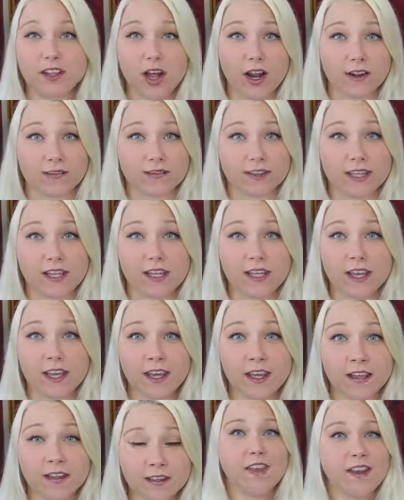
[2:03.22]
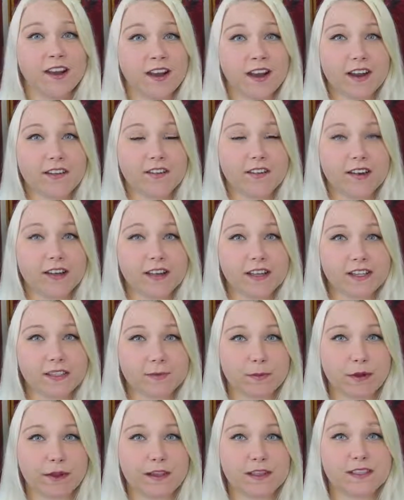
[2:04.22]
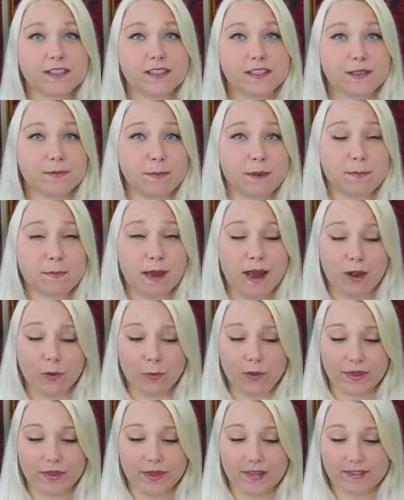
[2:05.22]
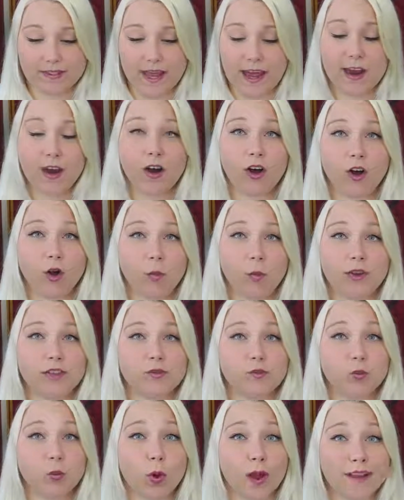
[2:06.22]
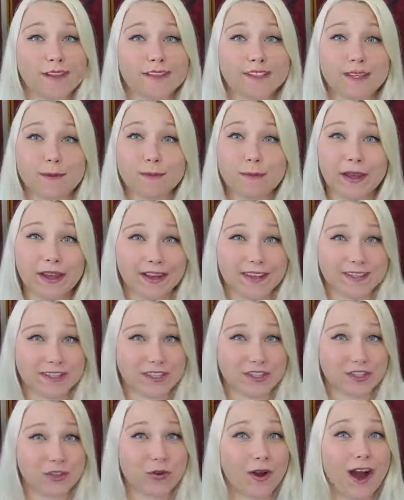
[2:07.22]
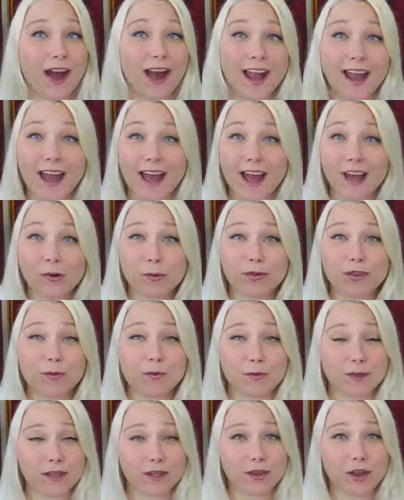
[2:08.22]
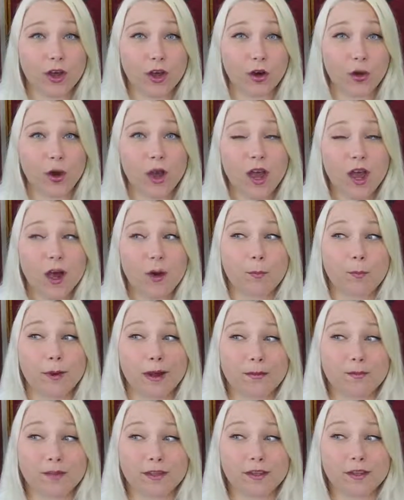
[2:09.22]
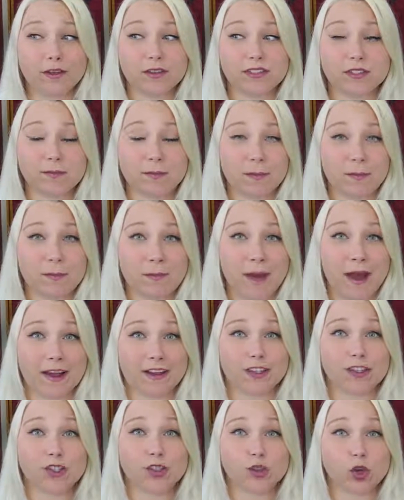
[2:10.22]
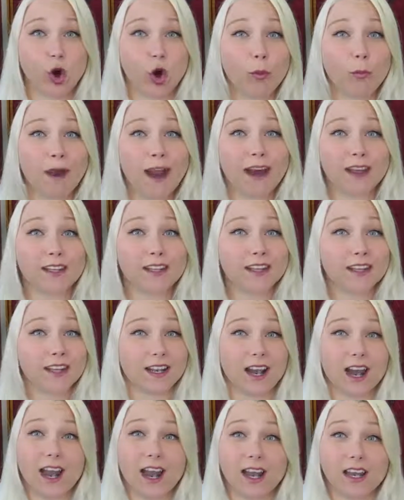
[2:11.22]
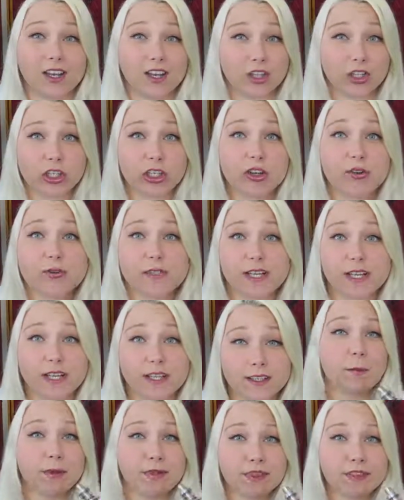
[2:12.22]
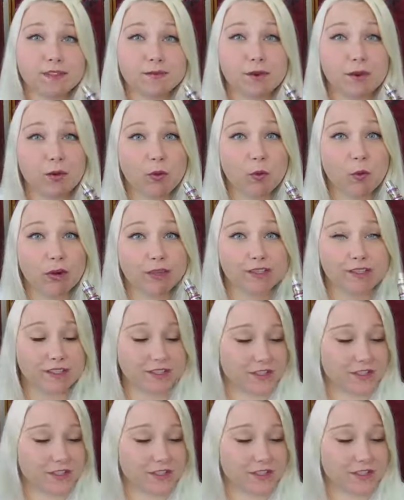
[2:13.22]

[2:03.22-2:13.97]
a lot of leaking. And then I never experienced spit back with this at all, which was the biggest issue I had with the Milo. My Milo spit back so badly that I couldn't use it, but this one works